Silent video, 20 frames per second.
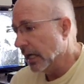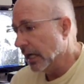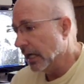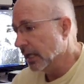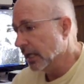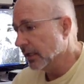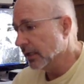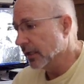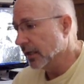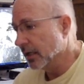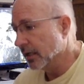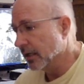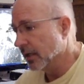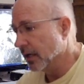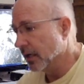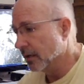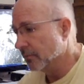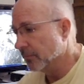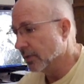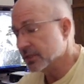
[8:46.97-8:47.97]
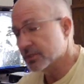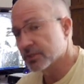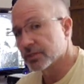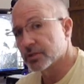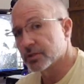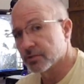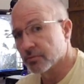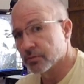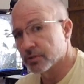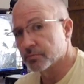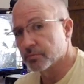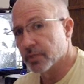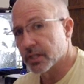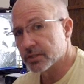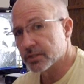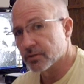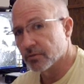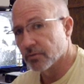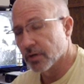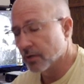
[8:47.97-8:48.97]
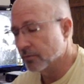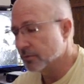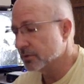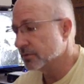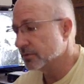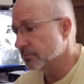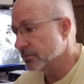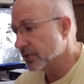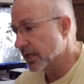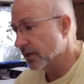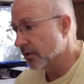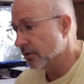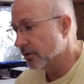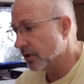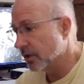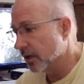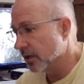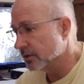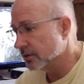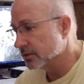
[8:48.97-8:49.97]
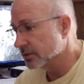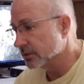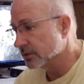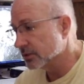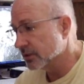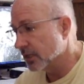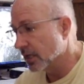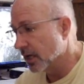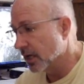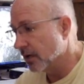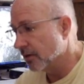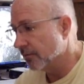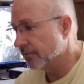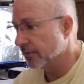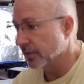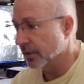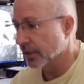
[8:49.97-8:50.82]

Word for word: And then uh, my sister was messing around with some tarot cards and stuff.